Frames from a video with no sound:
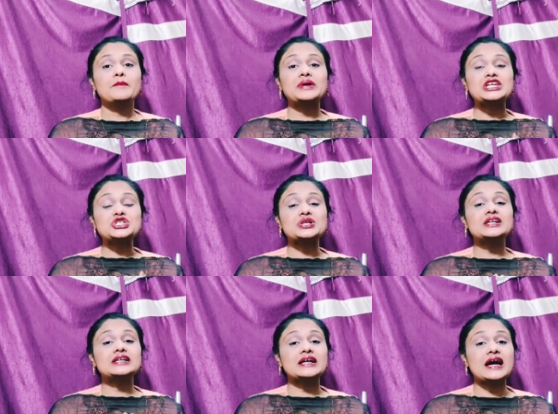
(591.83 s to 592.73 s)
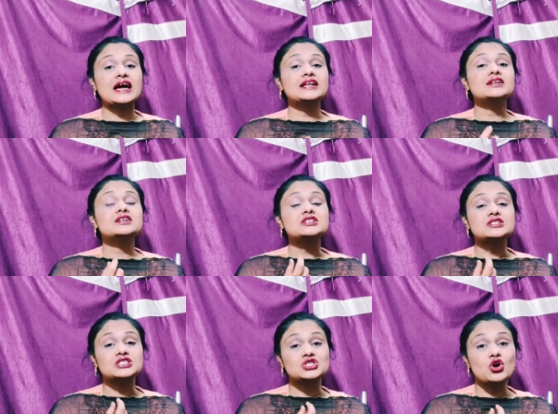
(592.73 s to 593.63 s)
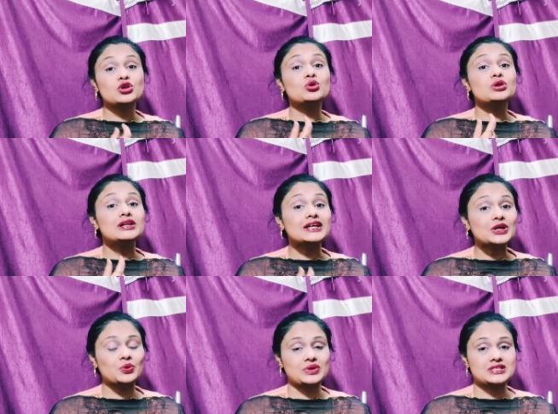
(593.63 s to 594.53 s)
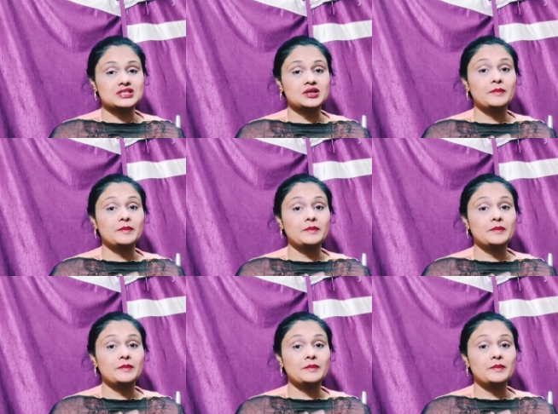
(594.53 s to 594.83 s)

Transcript: Patient can swallow liquid